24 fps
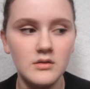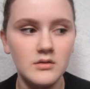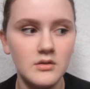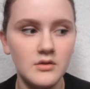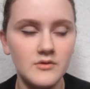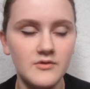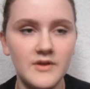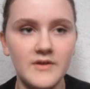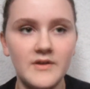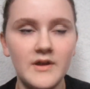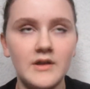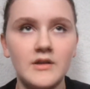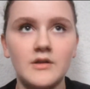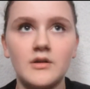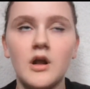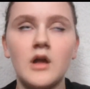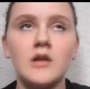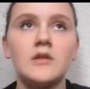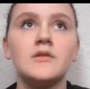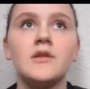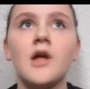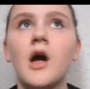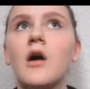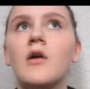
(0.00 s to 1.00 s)
they're
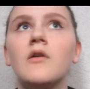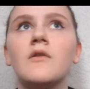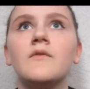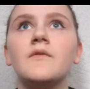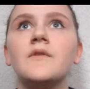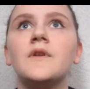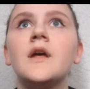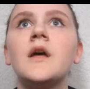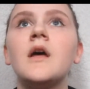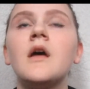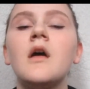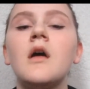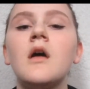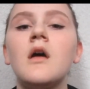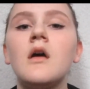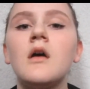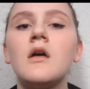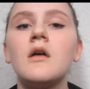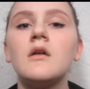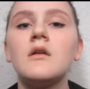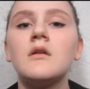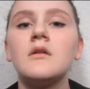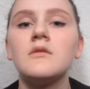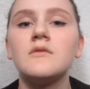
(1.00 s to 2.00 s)
not loved.
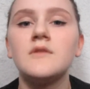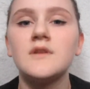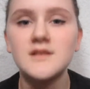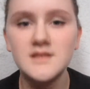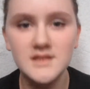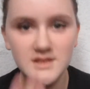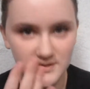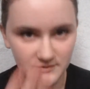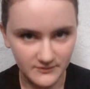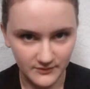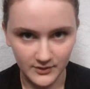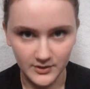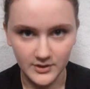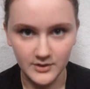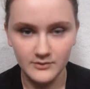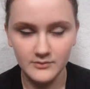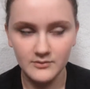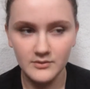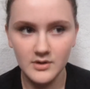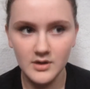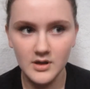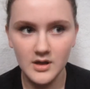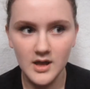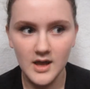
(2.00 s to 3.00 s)
This is for you,
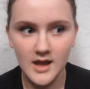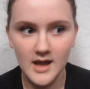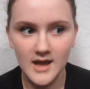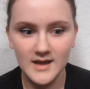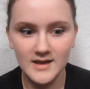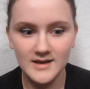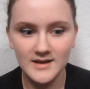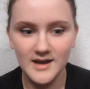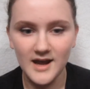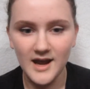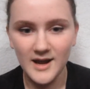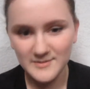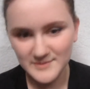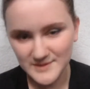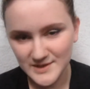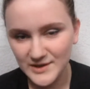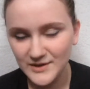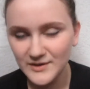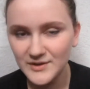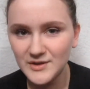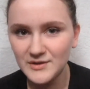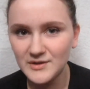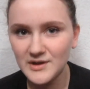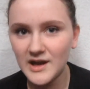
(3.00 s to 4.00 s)
and I'm
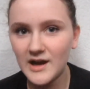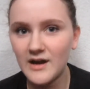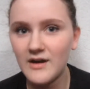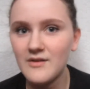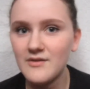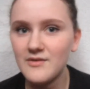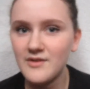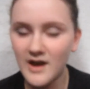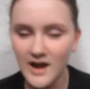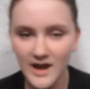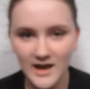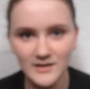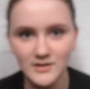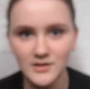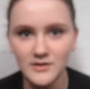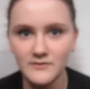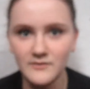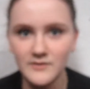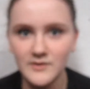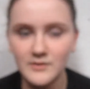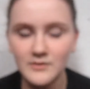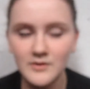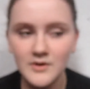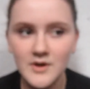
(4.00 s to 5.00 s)
telling you now that I love
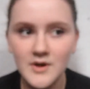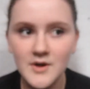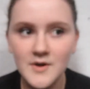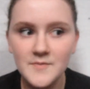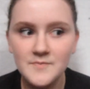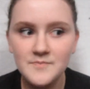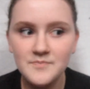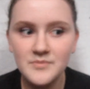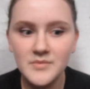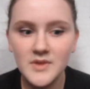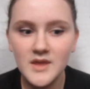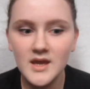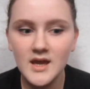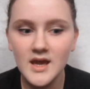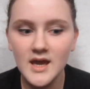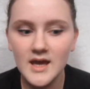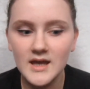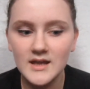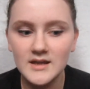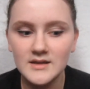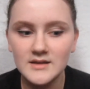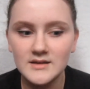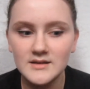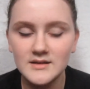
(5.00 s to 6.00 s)
you,
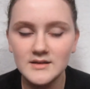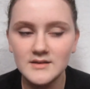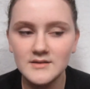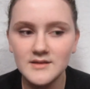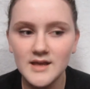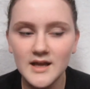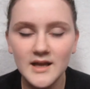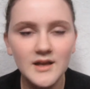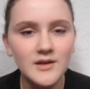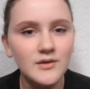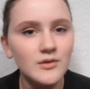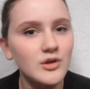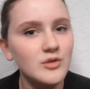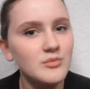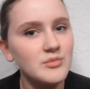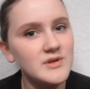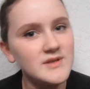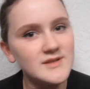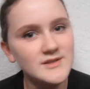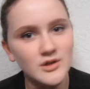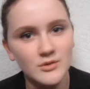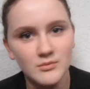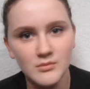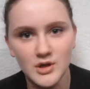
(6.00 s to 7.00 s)
and that can only be
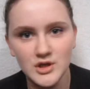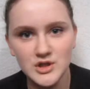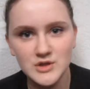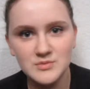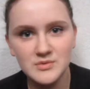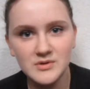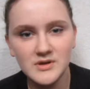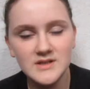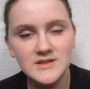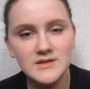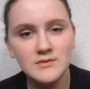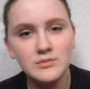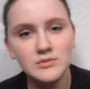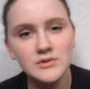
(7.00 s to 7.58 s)
so much, because it